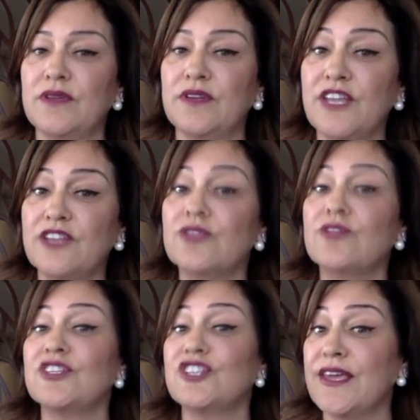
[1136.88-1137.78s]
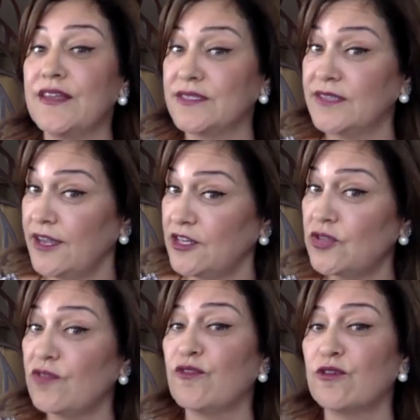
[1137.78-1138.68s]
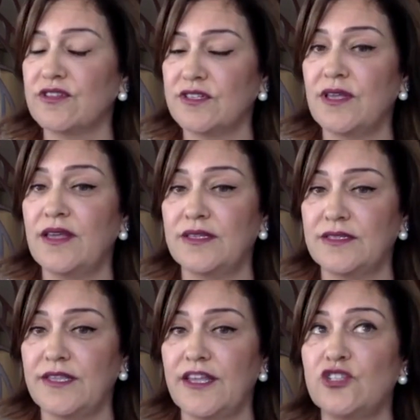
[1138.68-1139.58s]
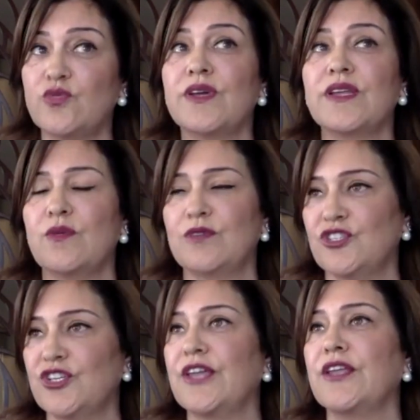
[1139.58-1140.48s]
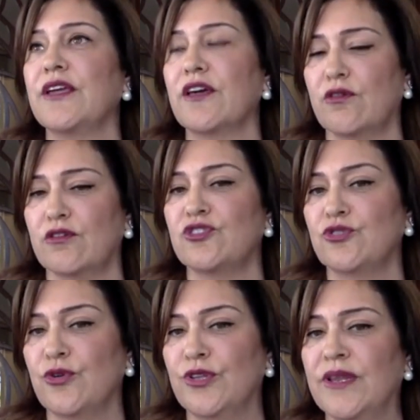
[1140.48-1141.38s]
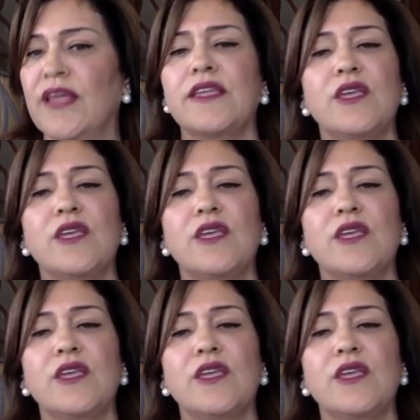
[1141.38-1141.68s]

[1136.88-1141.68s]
reached the share stage, the fourth stage, where he was sharing across Jordan, and he